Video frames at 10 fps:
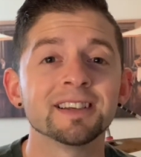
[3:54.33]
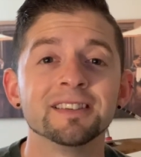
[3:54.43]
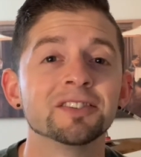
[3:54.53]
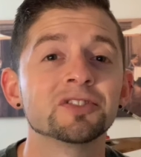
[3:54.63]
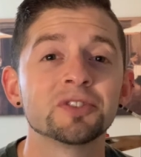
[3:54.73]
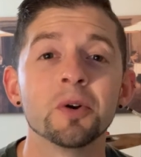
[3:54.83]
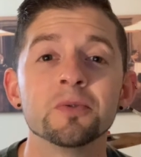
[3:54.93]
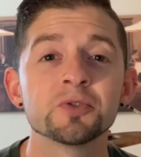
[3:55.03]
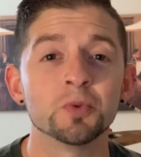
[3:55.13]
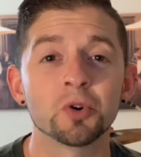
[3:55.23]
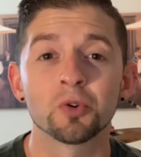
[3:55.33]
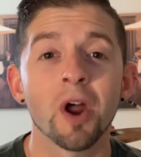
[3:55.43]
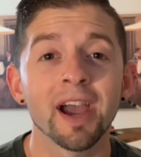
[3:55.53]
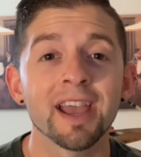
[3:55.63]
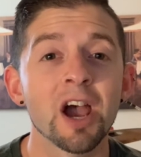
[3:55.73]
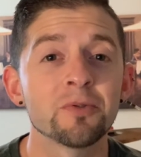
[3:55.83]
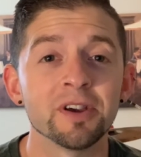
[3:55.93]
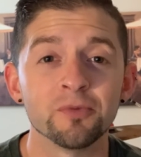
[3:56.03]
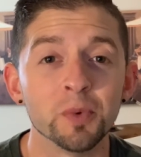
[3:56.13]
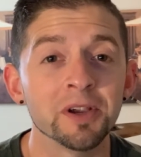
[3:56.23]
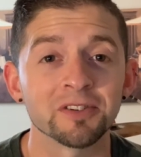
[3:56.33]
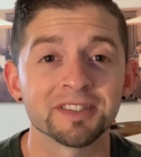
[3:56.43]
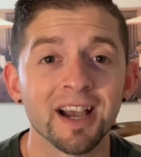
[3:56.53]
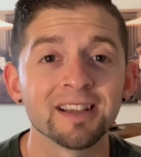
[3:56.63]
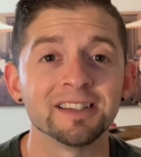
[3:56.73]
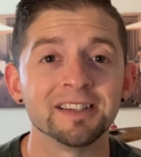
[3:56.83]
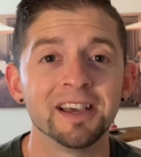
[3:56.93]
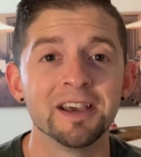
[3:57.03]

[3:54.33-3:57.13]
and the stones will cry out if we are silent,